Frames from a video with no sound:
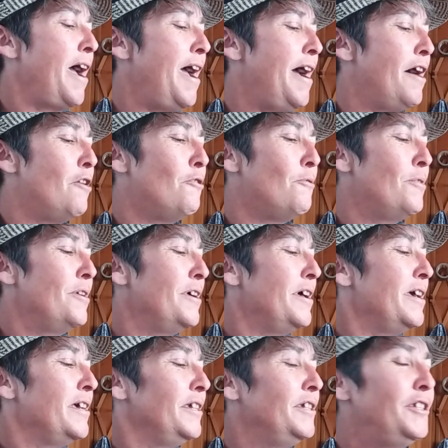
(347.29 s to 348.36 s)
Ow.
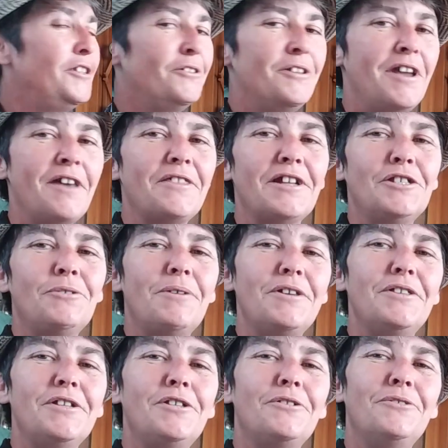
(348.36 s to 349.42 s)
So yeah, that's why
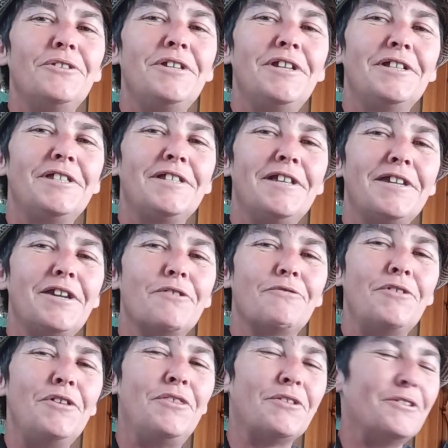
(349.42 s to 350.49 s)
this only gets like
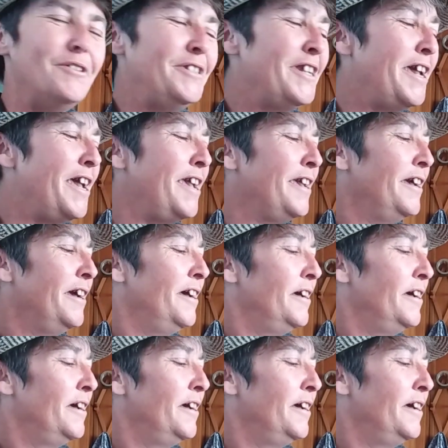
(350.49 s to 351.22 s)
every 3rd day.